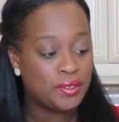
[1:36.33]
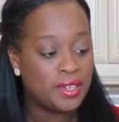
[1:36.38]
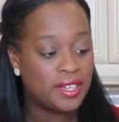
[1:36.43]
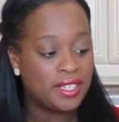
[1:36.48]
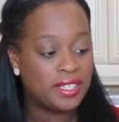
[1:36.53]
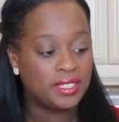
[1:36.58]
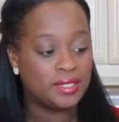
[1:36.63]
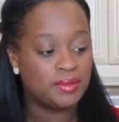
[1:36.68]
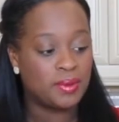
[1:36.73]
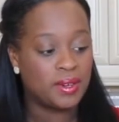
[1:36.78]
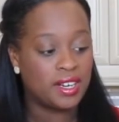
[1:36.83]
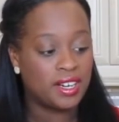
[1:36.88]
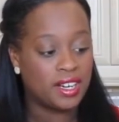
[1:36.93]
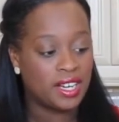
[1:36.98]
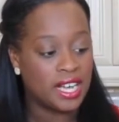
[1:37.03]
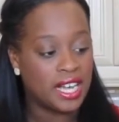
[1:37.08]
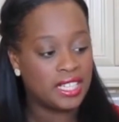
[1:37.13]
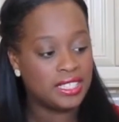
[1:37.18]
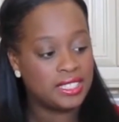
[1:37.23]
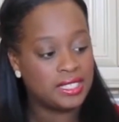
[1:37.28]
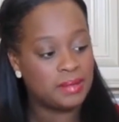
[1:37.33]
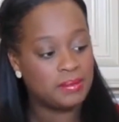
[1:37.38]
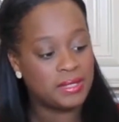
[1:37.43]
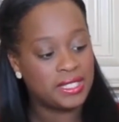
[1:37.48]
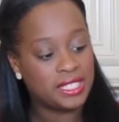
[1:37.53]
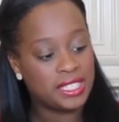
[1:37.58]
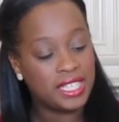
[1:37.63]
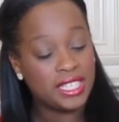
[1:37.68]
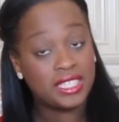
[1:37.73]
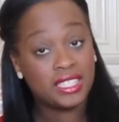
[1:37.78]
is we're going to cut some
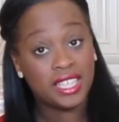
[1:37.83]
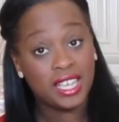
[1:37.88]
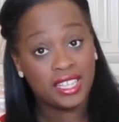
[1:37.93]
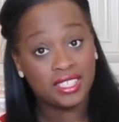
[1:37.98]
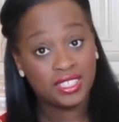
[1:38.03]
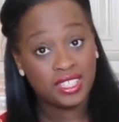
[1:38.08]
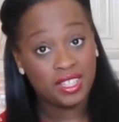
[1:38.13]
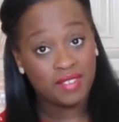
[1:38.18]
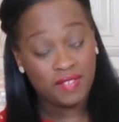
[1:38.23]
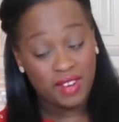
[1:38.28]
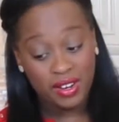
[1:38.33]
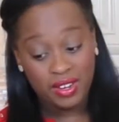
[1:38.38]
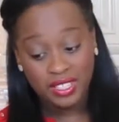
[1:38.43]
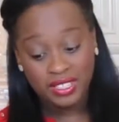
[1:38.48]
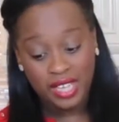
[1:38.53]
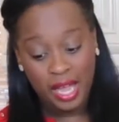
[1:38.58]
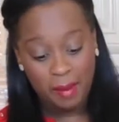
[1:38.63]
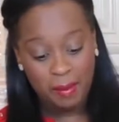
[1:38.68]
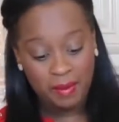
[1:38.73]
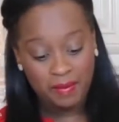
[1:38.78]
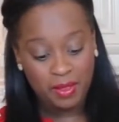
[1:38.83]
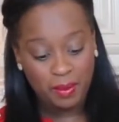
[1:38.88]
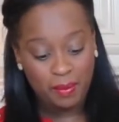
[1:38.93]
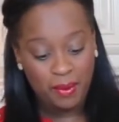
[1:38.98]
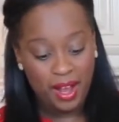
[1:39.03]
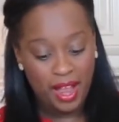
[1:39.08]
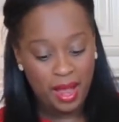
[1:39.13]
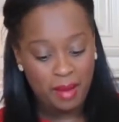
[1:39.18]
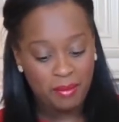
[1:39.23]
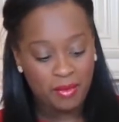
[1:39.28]
slits into the very top of the
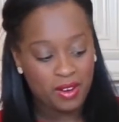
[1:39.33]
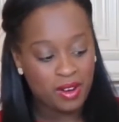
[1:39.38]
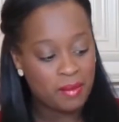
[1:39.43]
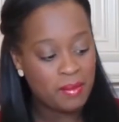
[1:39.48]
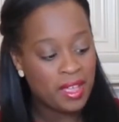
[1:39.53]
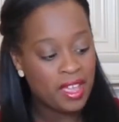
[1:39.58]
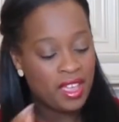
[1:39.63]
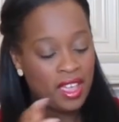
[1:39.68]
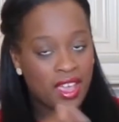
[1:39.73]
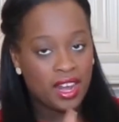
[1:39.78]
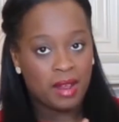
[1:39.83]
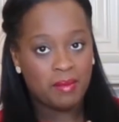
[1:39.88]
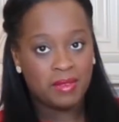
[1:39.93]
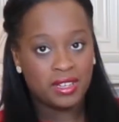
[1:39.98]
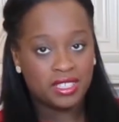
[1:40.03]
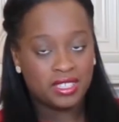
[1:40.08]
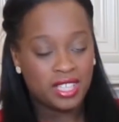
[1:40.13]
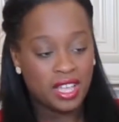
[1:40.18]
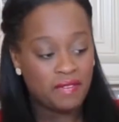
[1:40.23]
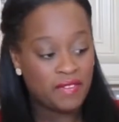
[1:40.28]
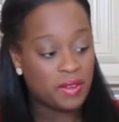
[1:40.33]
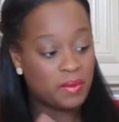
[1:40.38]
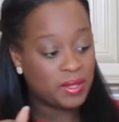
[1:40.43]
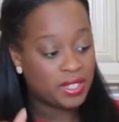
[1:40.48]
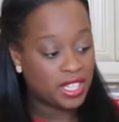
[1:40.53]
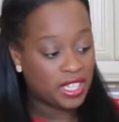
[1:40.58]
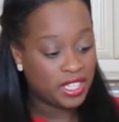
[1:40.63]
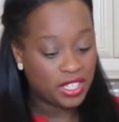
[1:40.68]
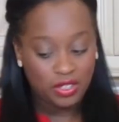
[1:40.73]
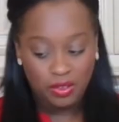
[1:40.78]
prime rib, and I'm going to stuff it with
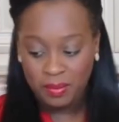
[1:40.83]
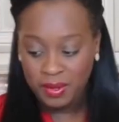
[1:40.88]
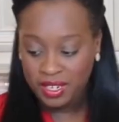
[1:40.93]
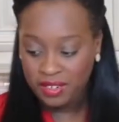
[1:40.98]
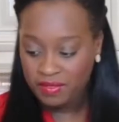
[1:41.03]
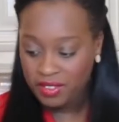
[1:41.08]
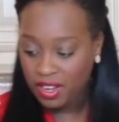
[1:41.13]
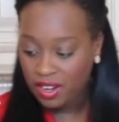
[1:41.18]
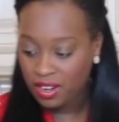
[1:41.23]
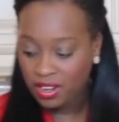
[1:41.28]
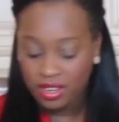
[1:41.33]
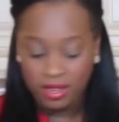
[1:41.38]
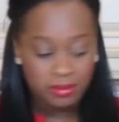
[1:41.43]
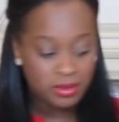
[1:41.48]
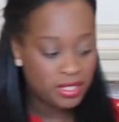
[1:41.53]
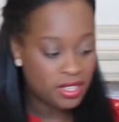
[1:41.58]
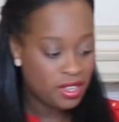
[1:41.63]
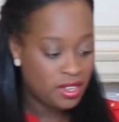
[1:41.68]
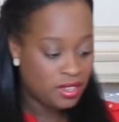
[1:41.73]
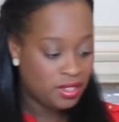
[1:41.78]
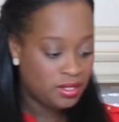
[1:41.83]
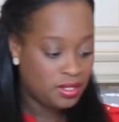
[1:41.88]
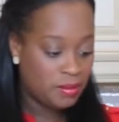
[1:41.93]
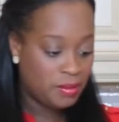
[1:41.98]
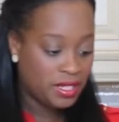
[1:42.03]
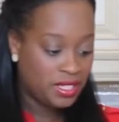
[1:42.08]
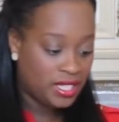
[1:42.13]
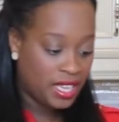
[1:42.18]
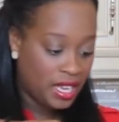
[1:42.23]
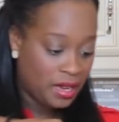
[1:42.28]
a little bit of the herbs. So I'm
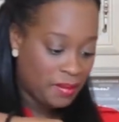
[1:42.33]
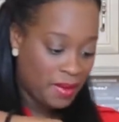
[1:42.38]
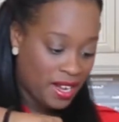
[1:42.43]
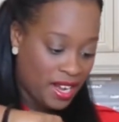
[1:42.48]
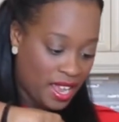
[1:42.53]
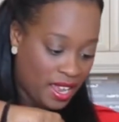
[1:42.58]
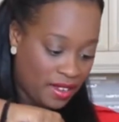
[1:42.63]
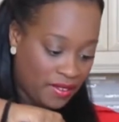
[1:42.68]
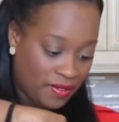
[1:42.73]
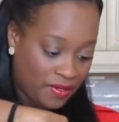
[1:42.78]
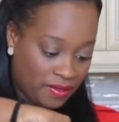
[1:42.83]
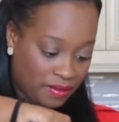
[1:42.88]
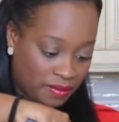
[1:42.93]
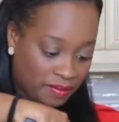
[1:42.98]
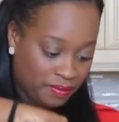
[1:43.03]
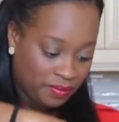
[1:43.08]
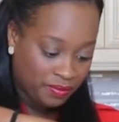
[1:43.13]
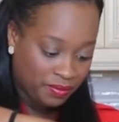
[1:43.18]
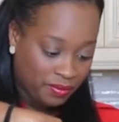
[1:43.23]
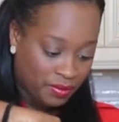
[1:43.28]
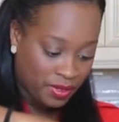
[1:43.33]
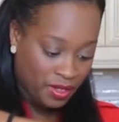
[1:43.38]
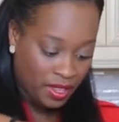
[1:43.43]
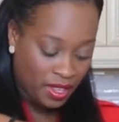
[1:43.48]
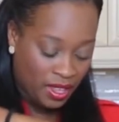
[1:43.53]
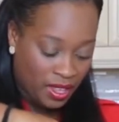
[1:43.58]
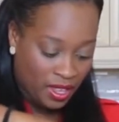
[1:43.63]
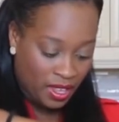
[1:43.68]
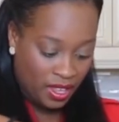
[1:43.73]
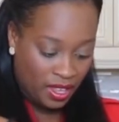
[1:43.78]
going to take my knife,
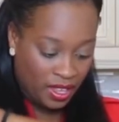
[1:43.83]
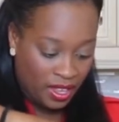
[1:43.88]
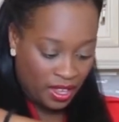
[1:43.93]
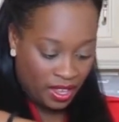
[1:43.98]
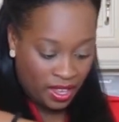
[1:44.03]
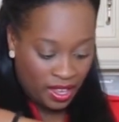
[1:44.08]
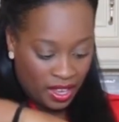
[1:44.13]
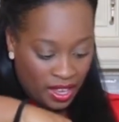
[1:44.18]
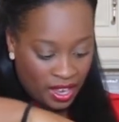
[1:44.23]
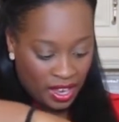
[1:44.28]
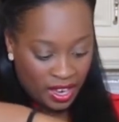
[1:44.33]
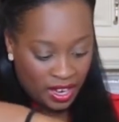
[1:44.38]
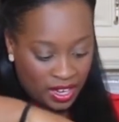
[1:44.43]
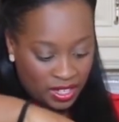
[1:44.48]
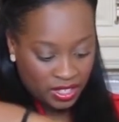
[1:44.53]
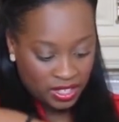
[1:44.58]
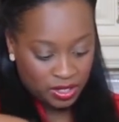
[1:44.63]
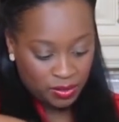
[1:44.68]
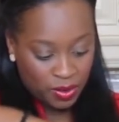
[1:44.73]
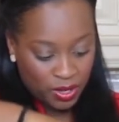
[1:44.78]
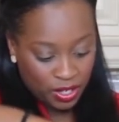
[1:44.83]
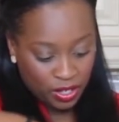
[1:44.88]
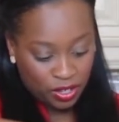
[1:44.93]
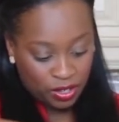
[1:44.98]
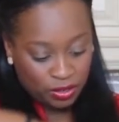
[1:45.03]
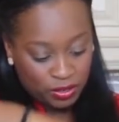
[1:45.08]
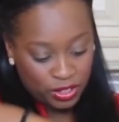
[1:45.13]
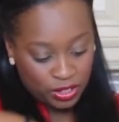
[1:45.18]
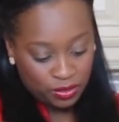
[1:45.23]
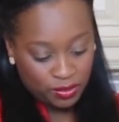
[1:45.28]
and I just want to
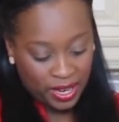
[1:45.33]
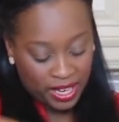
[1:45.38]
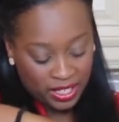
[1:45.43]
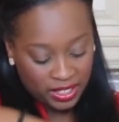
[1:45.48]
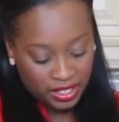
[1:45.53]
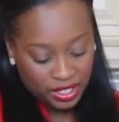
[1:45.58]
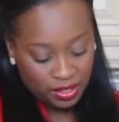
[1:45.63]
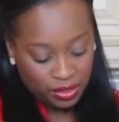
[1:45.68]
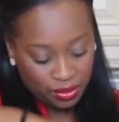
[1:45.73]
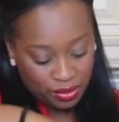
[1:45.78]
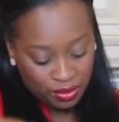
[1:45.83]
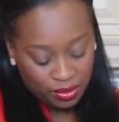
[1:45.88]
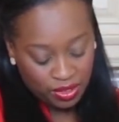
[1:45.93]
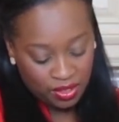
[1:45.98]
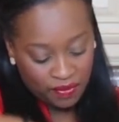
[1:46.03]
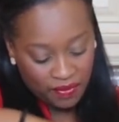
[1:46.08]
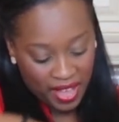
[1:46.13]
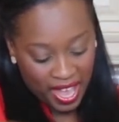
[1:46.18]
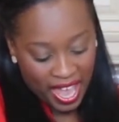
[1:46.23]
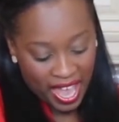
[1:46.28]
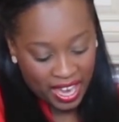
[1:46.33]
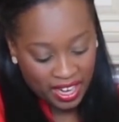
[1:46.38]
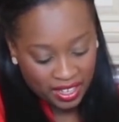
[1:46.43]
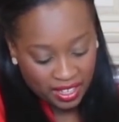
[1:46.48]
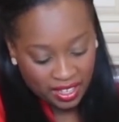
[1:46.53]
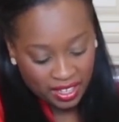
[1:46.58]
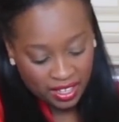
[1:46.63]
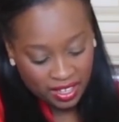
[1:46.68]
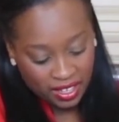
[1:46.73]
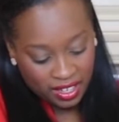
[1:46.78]
go directly through the fat,
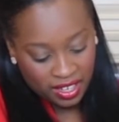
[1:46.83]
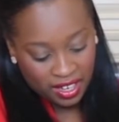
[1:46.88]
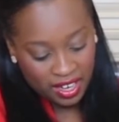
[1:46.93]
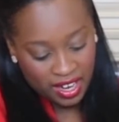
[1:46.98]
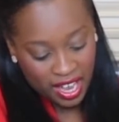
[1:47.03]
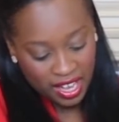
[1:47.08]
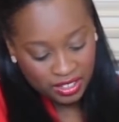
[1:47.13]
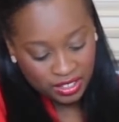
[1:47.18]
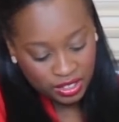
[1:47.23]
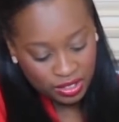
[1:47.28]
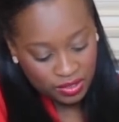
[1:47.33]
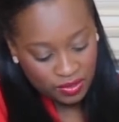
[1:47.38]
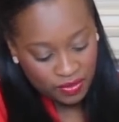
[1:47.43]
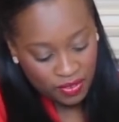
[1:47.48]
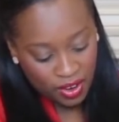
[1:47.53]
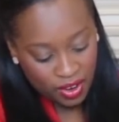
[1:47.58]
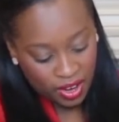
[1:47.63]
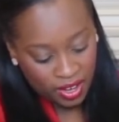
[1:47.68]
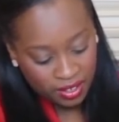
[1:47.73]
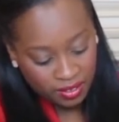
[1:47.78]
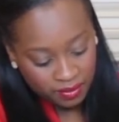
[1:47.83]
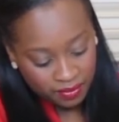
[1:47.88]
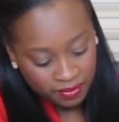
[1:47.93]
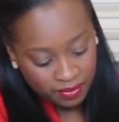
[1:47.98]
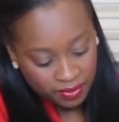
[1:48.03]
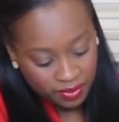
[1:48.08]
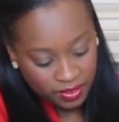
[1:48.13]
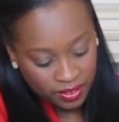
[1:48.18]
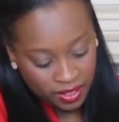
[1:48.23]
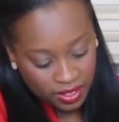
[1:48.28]
not too far,
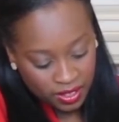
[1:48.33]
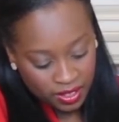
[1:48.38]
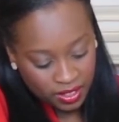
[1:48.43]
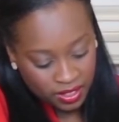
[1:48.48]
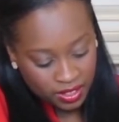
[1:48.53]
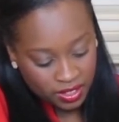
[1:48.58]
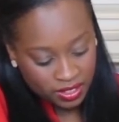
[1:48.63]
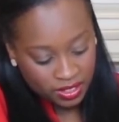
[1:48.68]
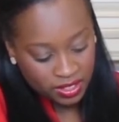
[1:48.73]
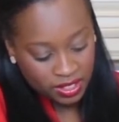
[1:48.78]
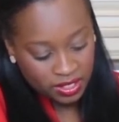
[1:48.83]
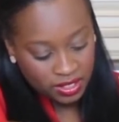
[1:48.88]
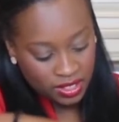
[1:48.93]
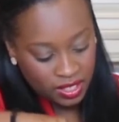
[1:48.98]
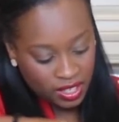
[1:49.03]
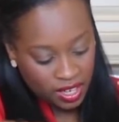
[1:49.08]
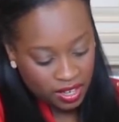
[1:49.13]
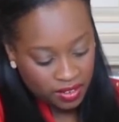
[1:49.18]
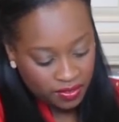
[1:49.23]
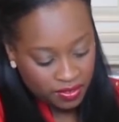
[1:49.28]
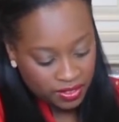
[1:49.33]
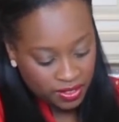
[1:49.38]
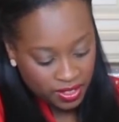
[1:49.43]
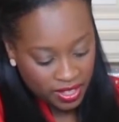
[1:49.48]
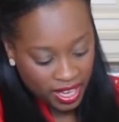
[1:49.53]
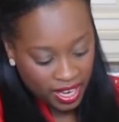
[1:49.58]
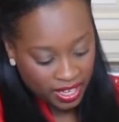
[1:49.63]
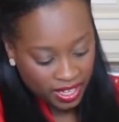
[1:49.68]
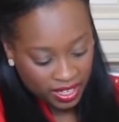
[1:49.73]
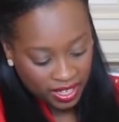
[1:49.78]
just enough so
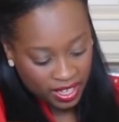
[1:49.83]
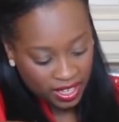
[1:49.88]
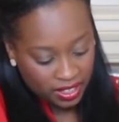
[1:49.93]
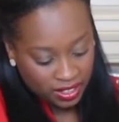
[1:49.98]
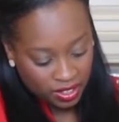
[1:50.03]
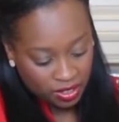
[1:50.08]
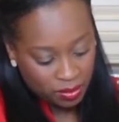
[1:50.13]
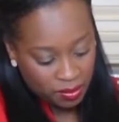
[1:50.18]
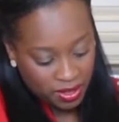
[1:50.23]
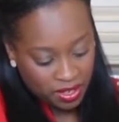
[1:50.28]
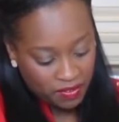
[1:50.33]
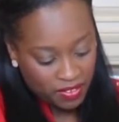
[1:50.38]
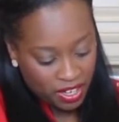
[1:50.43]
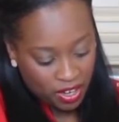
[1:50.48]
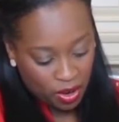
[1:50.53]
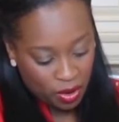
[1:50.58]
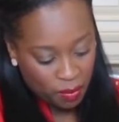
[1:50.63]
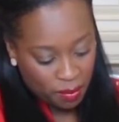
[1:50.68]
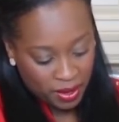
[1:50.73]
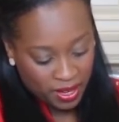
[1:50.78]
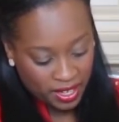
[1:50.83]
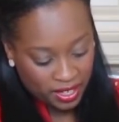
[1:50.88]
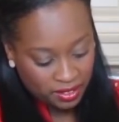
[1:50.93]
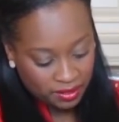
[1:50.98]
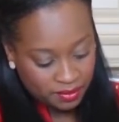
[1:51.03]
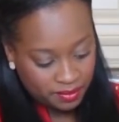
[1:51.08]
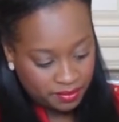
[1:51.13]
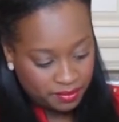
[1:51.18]
that I can get a little bit of an opening.